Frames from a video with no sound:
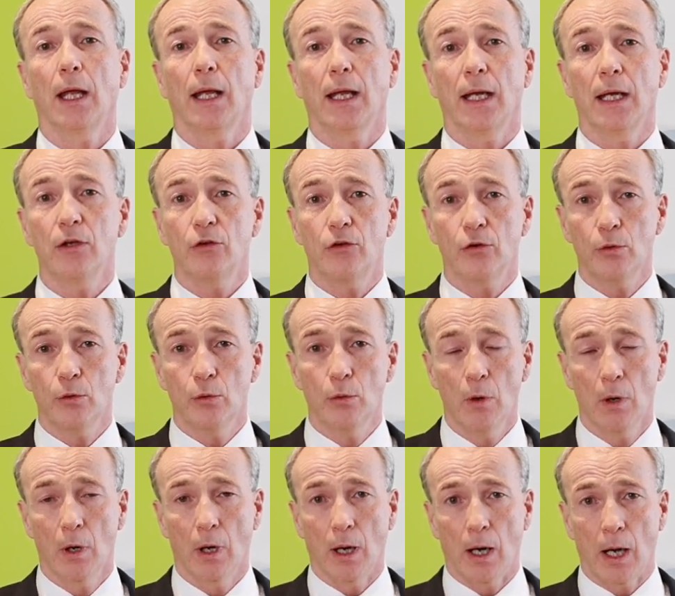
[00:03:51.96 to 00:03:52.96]

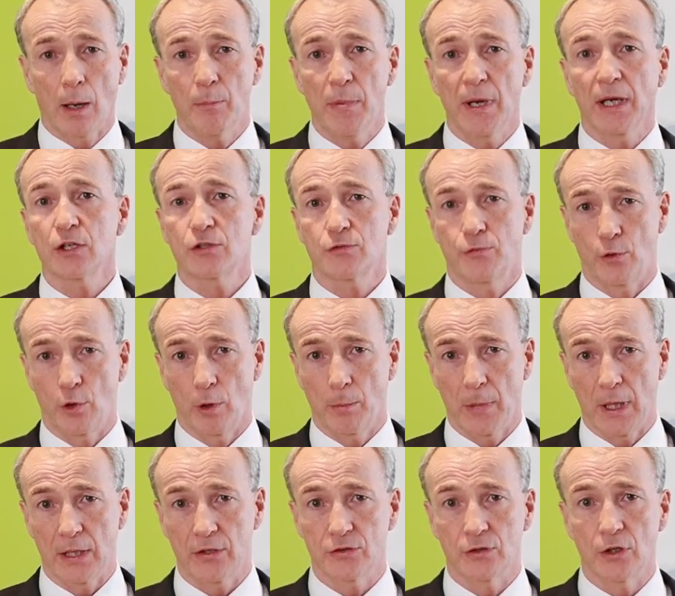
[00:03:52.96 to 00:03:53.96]
into our biggest
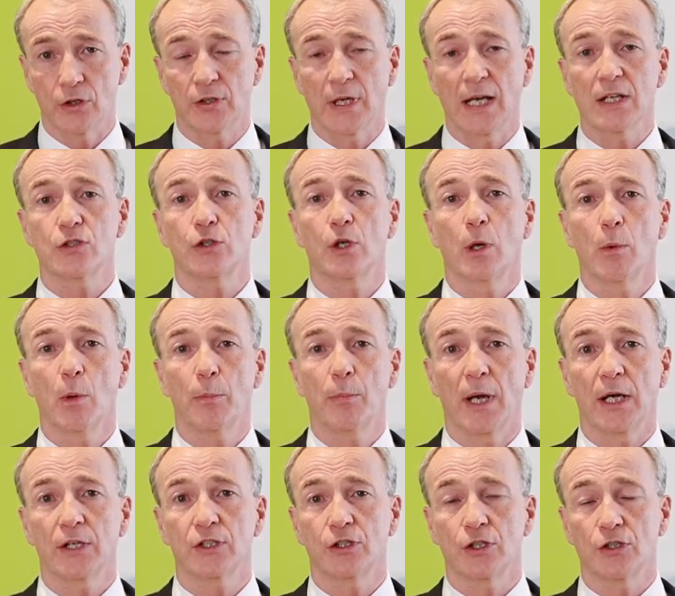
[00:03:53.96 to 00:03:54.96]
formats, the transdermal
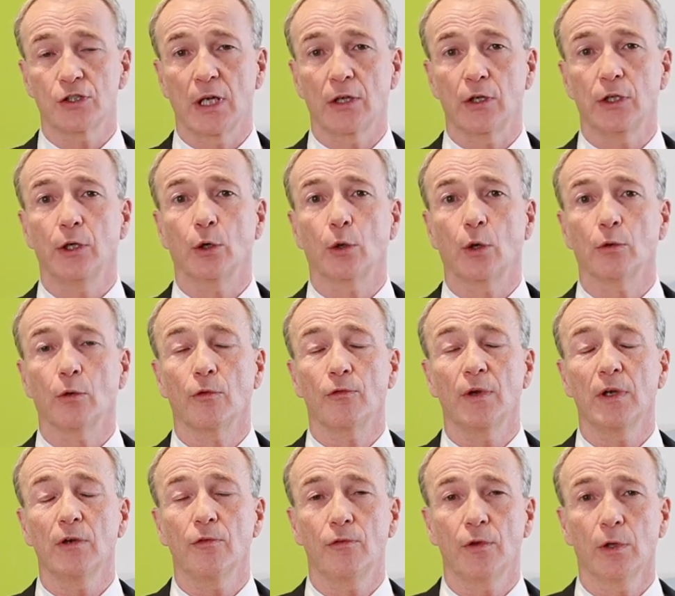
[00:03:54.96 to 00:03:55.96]
patches and the oral
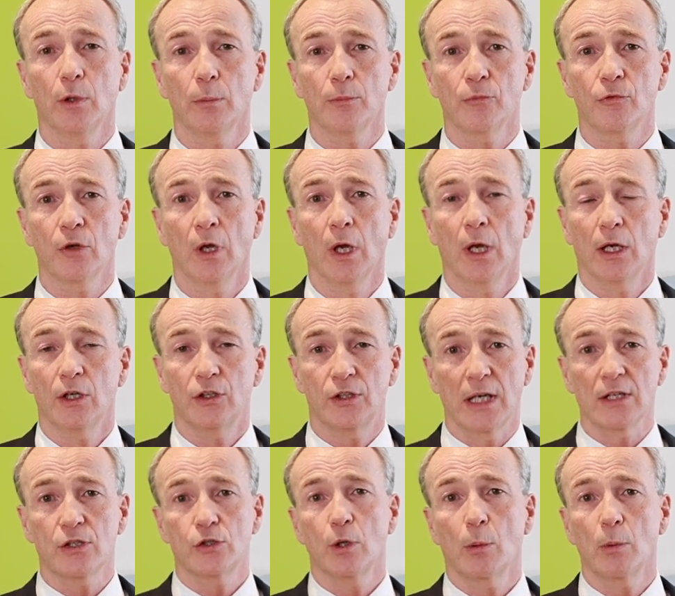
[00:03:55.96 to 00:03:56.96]
thin films.
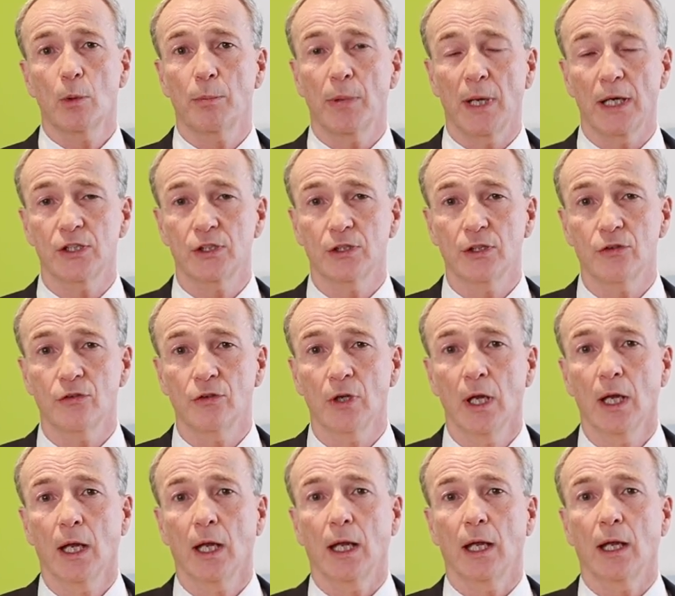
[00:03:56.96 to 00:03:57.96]
Transdermal patches,
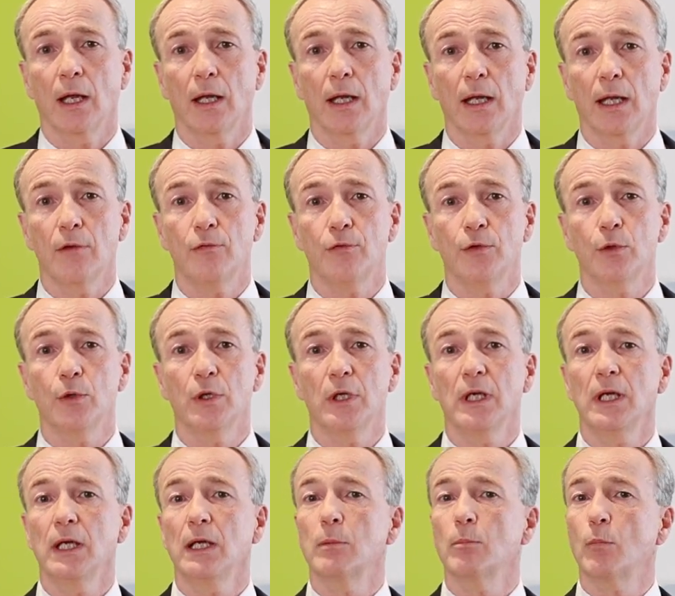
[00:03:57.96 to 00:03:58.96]
if you
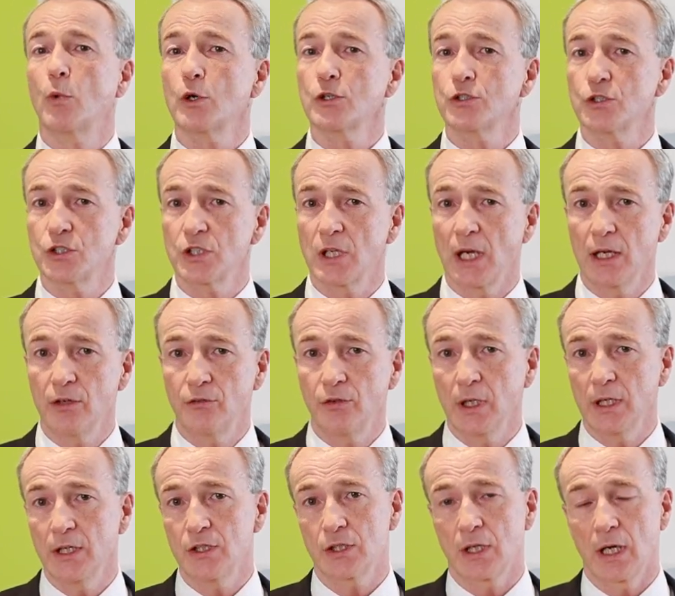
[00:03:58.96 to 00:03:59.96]
need more sustained
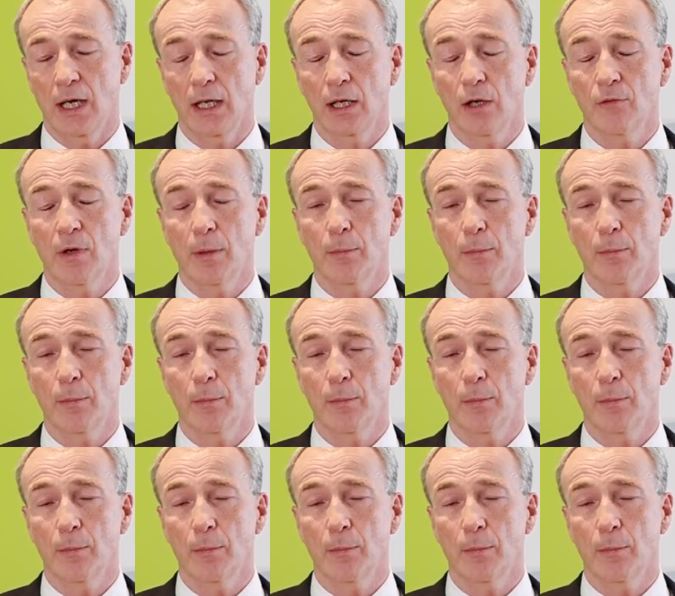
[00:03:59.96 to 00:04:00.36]
release kind of